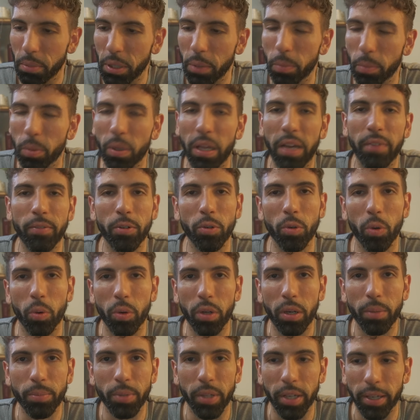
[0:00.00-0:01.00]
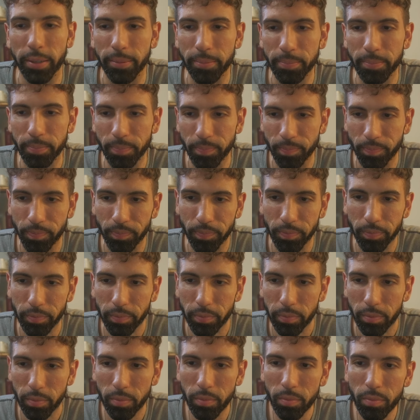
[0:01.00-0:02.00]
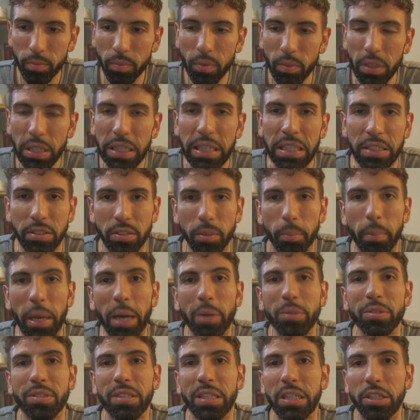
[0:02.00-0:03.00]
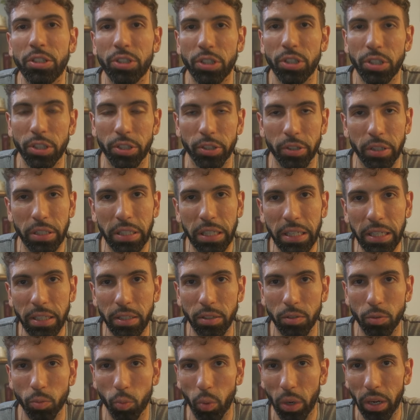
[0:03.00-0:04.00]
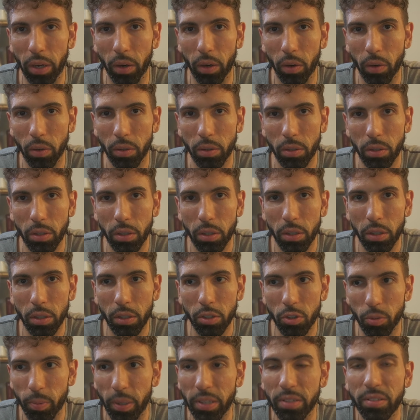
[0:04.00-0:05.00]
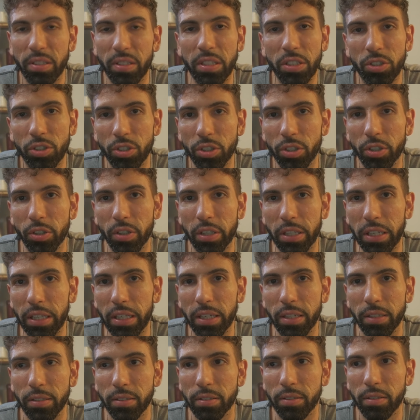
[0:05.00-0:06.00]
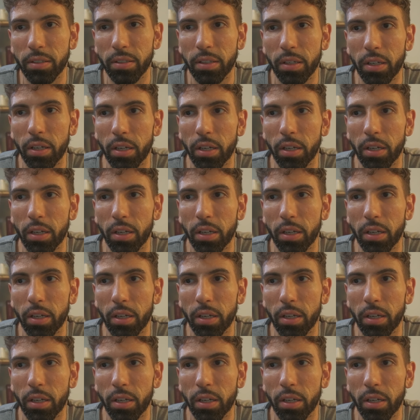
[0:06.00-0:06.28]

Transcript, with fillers: people haven't grown up yet it's about teaching your kids well it's about teaching your kids